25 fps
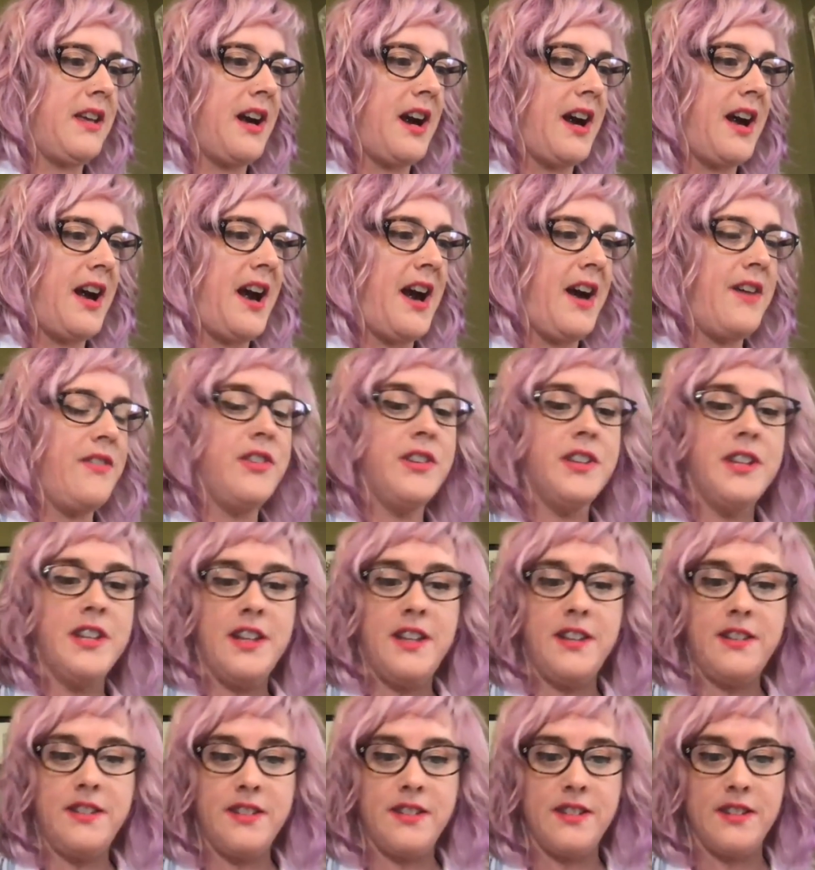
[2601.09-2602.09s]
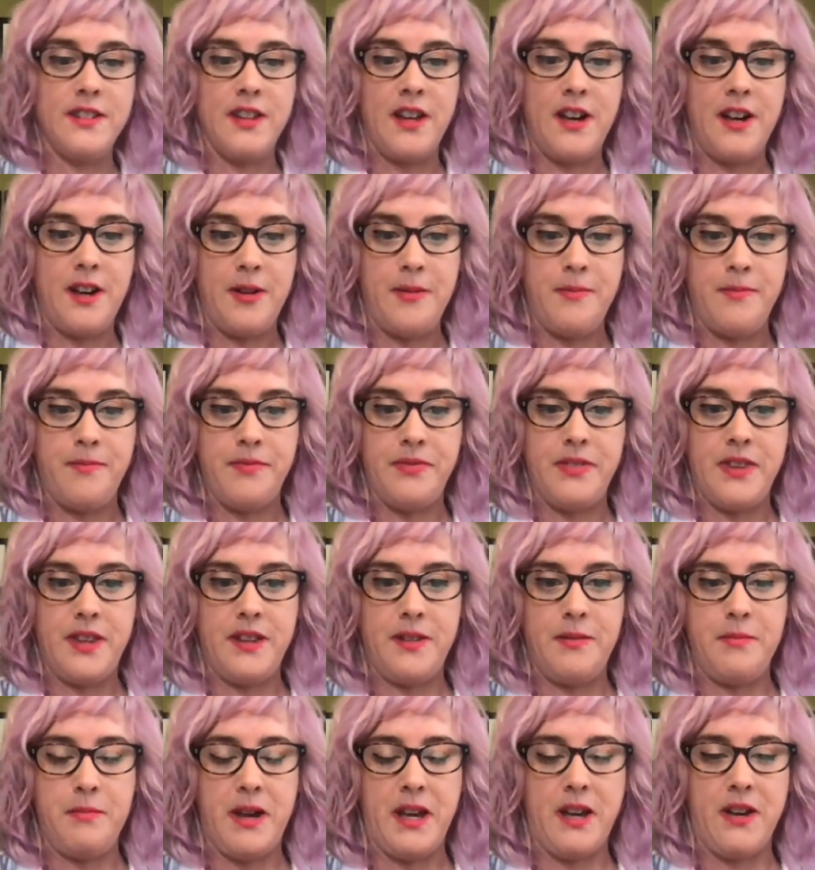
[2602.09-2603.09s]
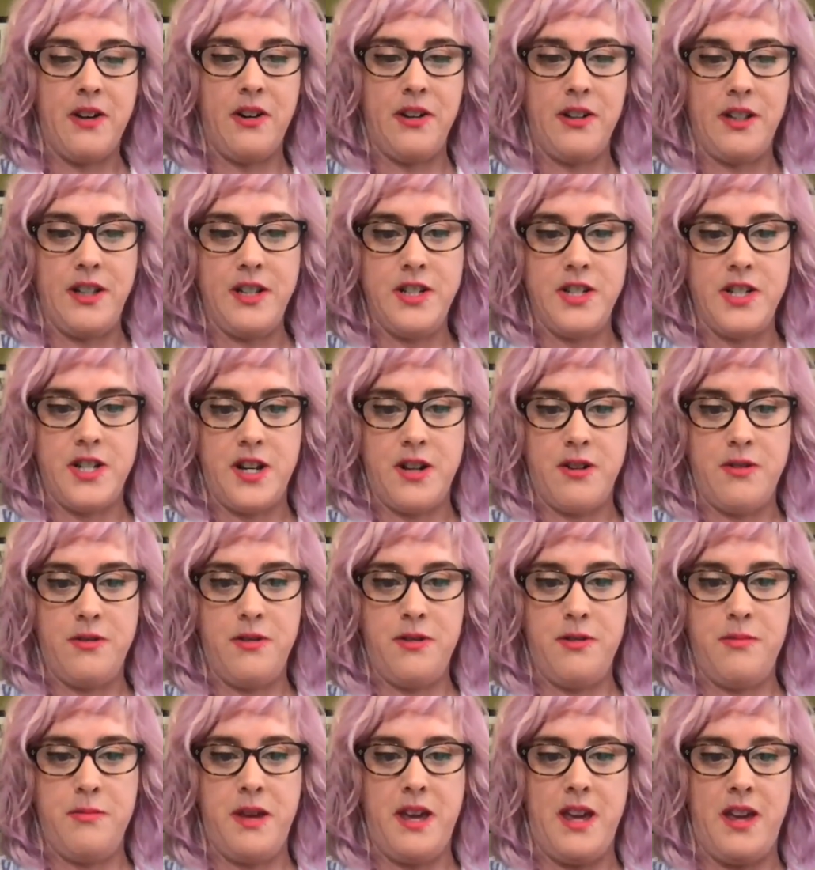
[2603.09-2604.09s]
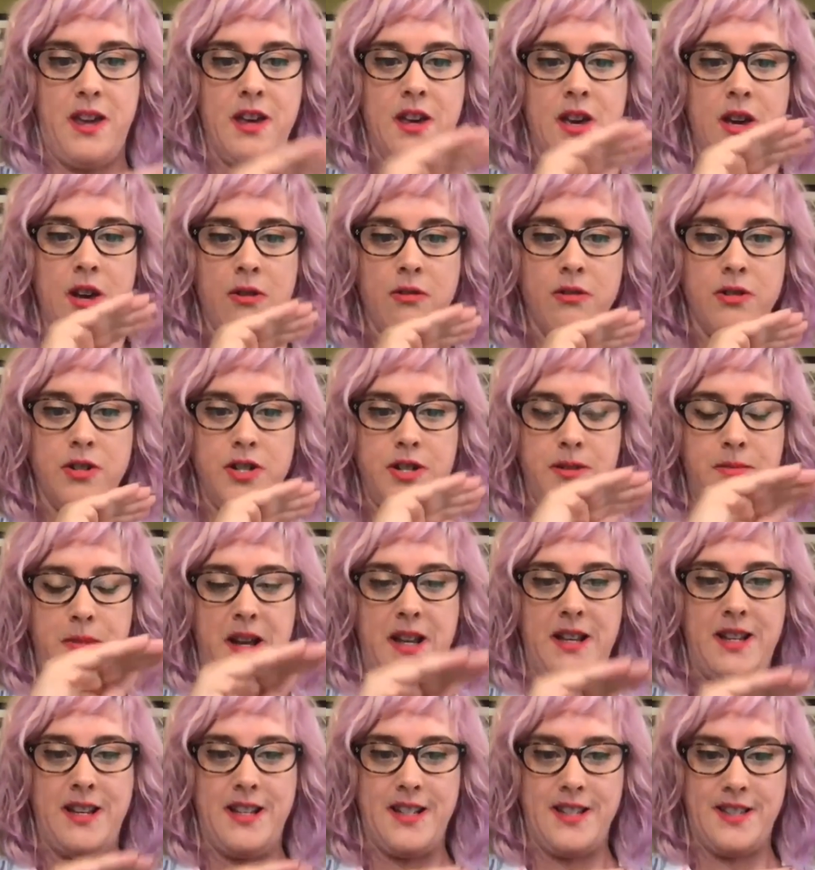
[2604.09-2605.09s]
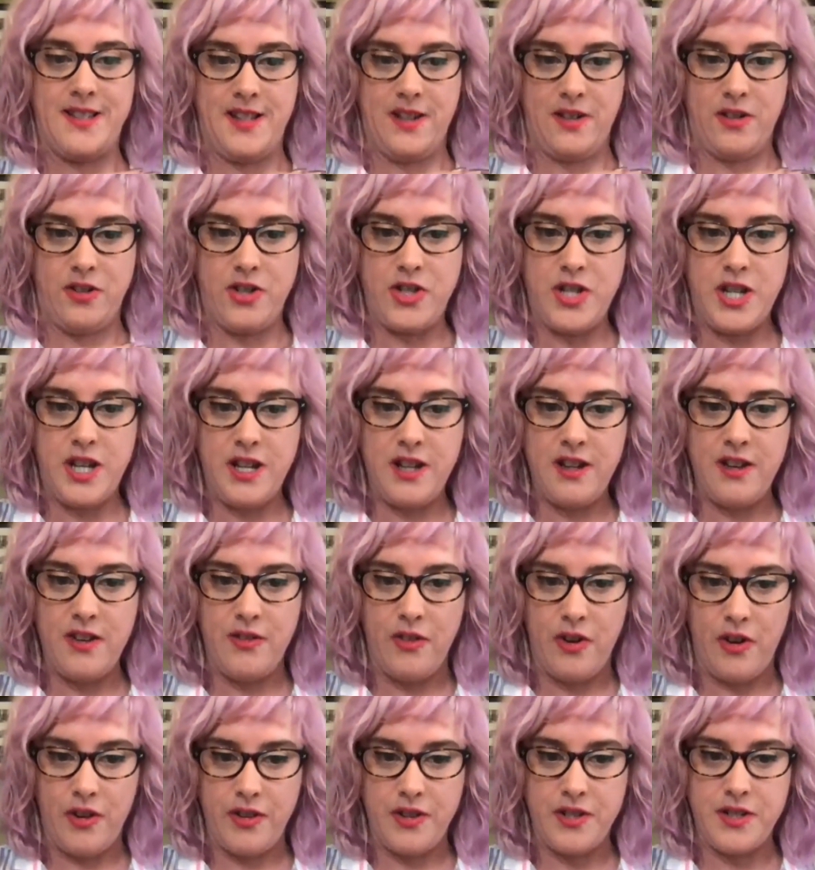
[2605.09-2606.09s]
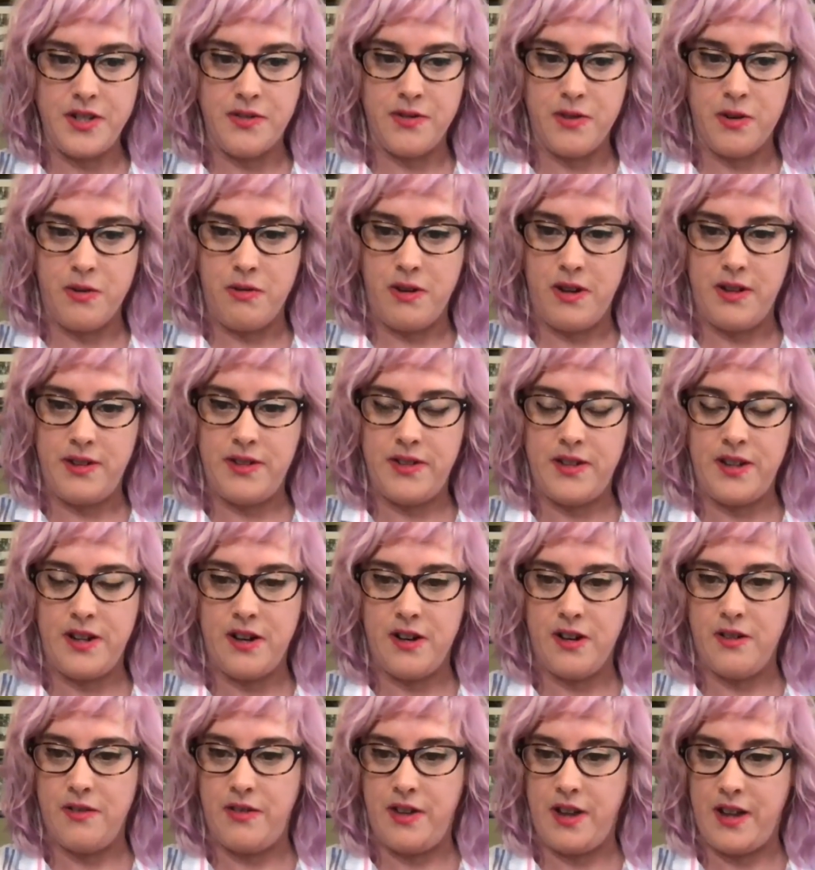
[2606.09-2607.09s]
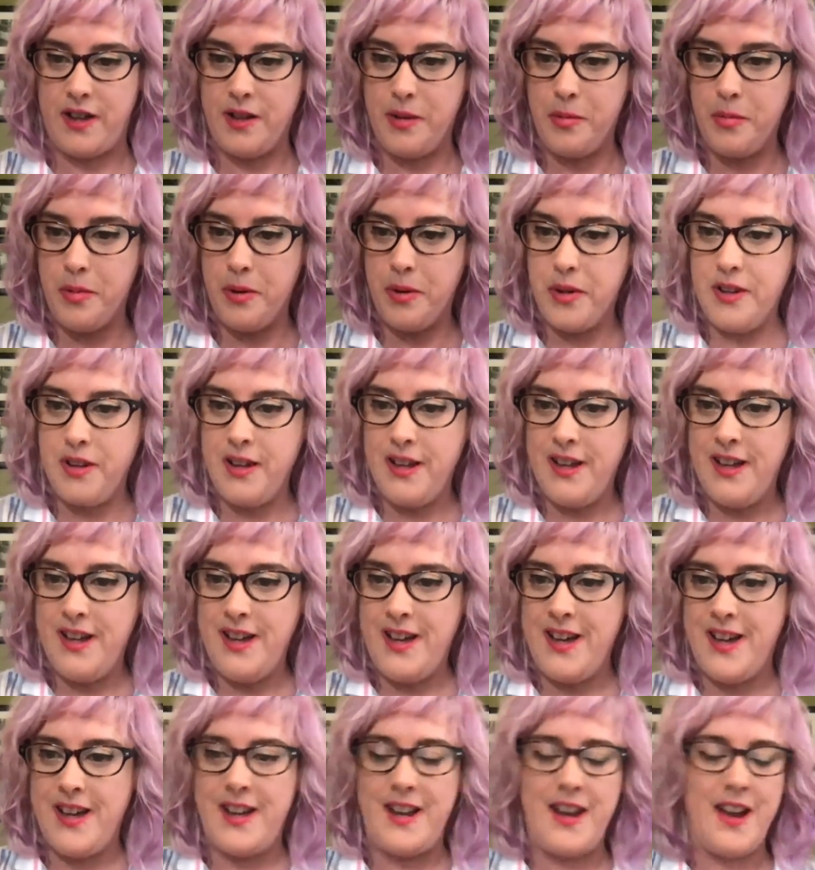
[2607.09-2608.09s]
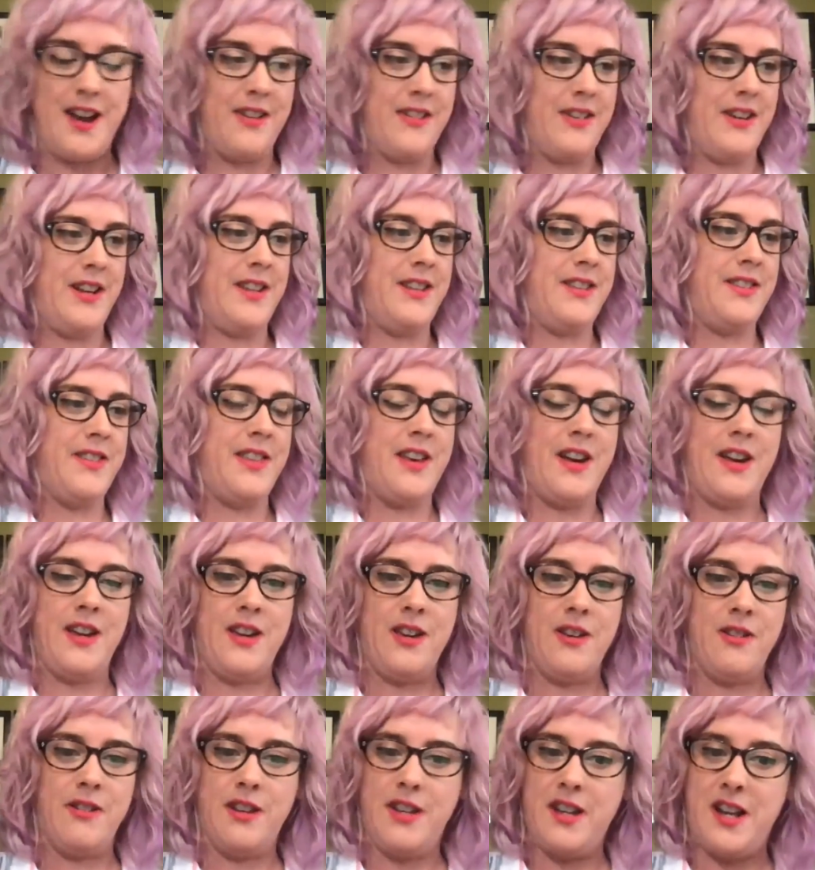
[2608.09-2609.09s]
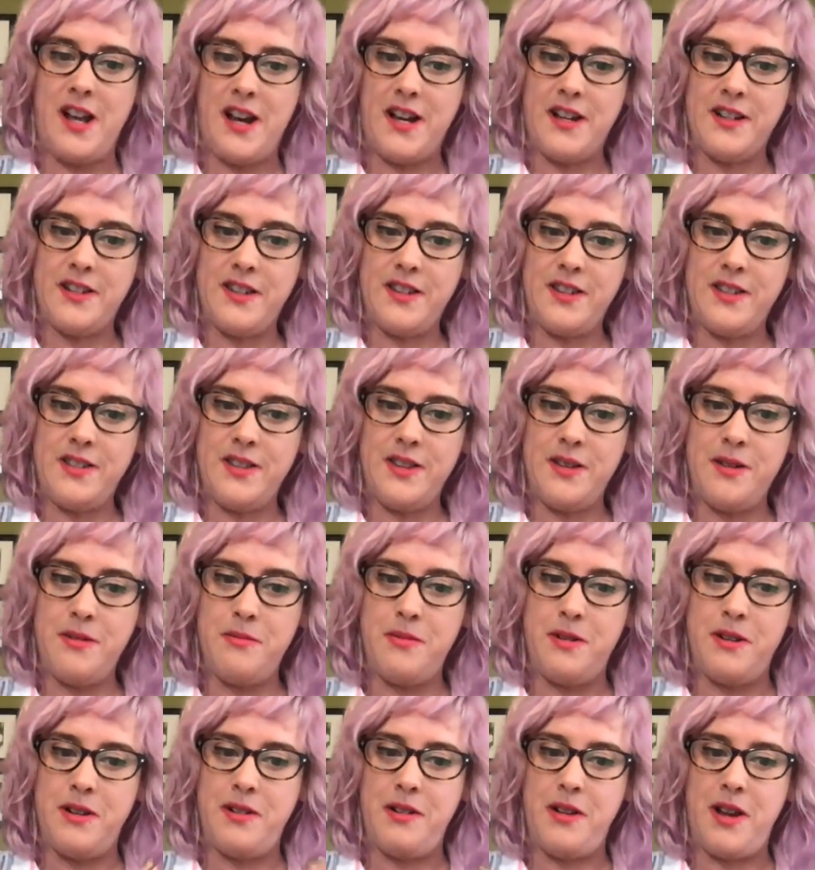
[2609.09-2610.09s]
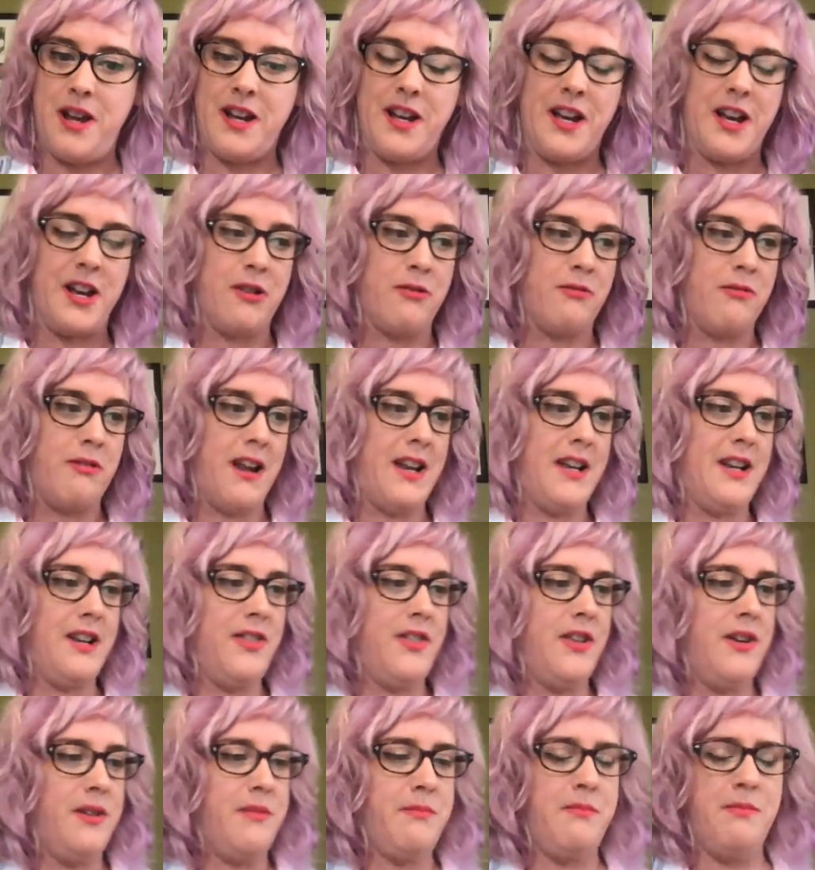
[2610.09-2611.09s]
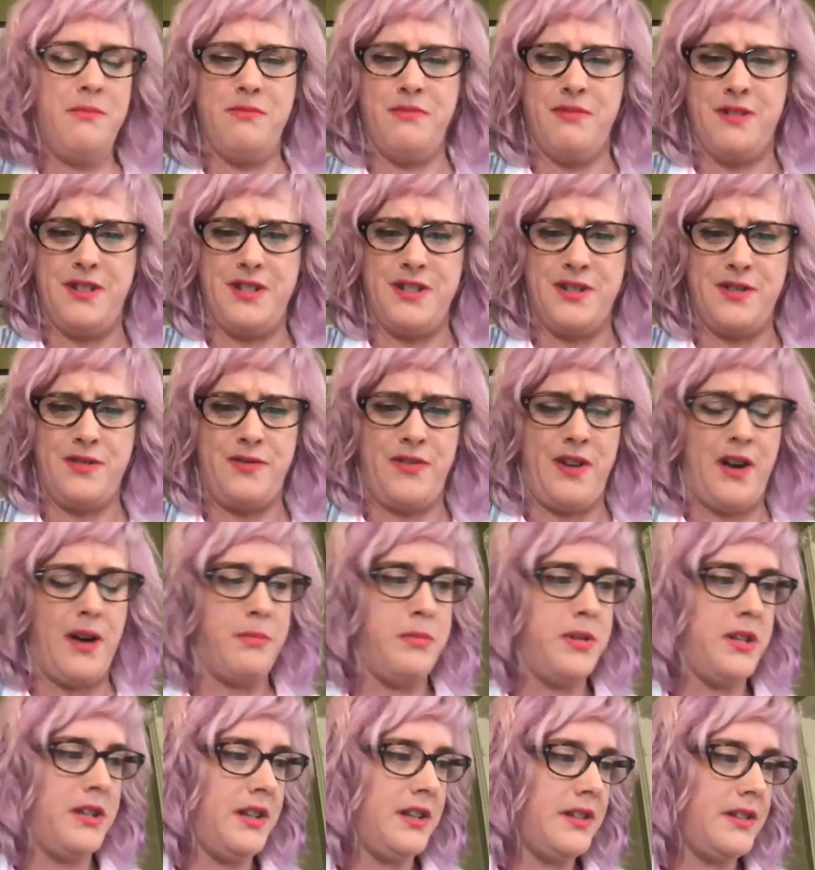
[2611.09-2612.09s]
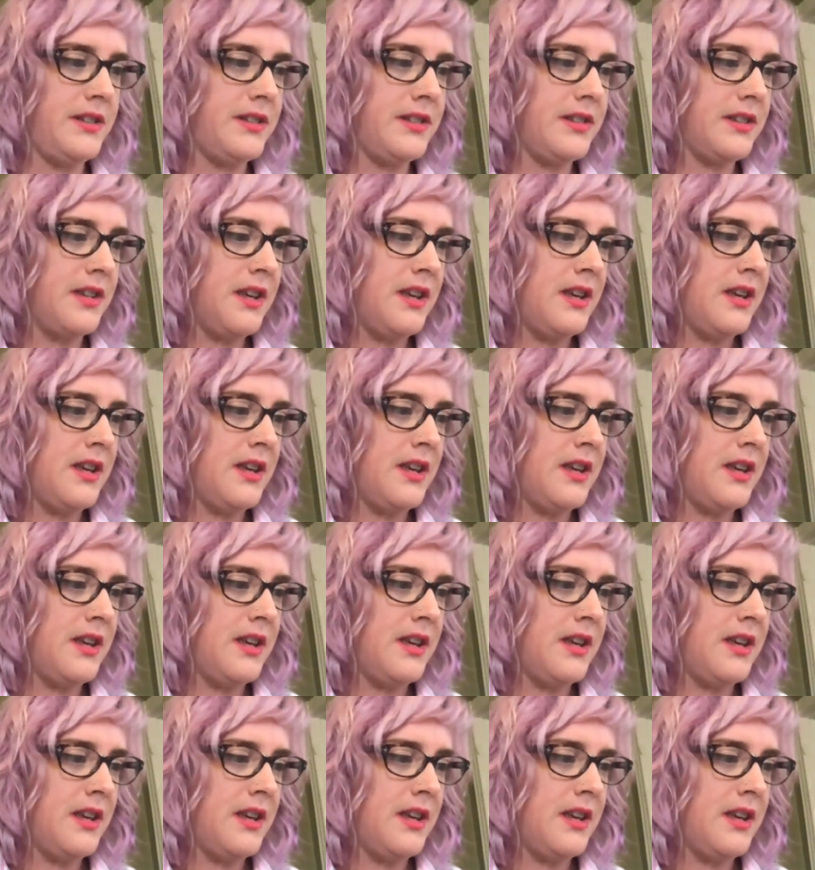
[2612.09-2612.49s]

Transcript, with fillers: I have a list um, that my colleague shared with me where she made an Excel sheet of all the different ones that are available and how it is that you can access them and, and kind of rated them, which is fabulous.